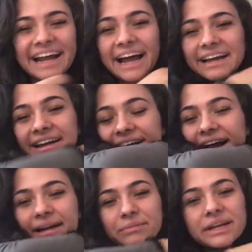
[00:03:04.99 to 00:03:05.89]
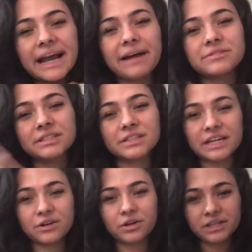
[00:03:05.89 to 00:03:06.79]
I I'm gonna have to
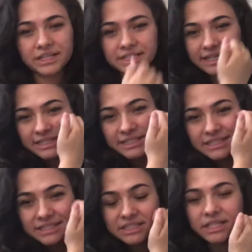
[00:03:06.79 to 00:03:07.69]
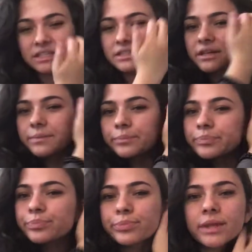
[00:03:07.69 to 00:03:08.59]
look at all the contestants and
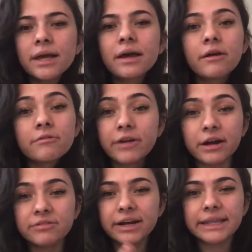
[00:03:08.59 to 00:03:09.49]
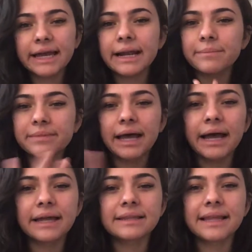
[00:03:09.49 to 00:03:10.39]
um, verify that. I'm
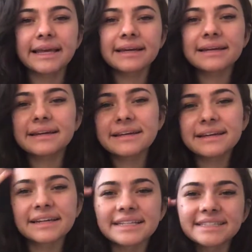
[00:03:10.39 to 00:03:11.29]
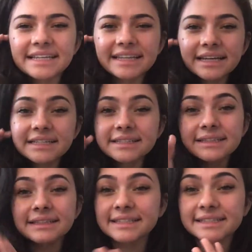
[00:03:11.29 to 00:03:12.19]
not like gonna say that because
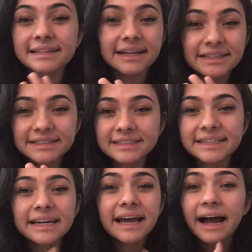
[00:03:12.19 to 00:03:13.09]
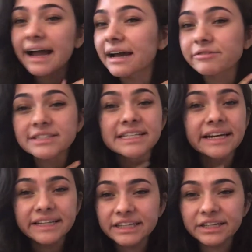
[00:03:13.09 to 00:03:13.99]
listen, honestly, I haven't seen
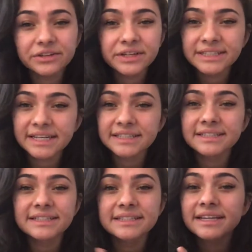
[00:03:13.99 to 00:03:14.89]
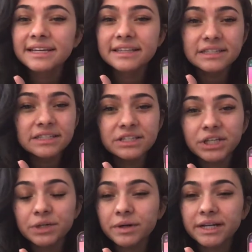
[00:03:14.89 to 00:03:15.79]
any of the other contestants. This is the
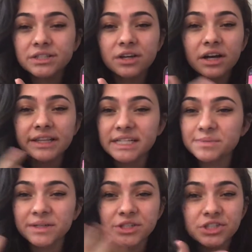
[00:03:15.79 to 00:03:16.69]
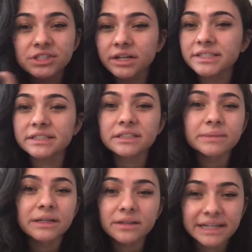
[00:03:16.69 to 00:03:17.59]
only one I saw, and that's because she's on Daily
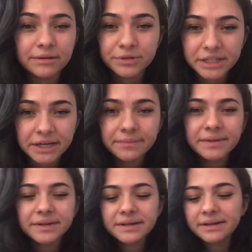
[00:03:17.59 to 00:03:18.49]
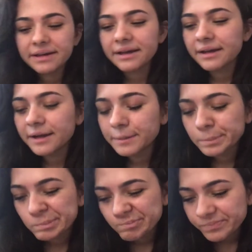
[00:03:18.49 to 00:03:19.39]
Mail like every day.
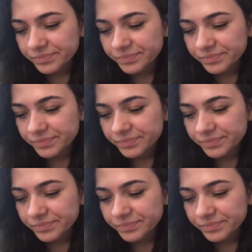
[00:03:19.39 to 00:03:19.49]
Um,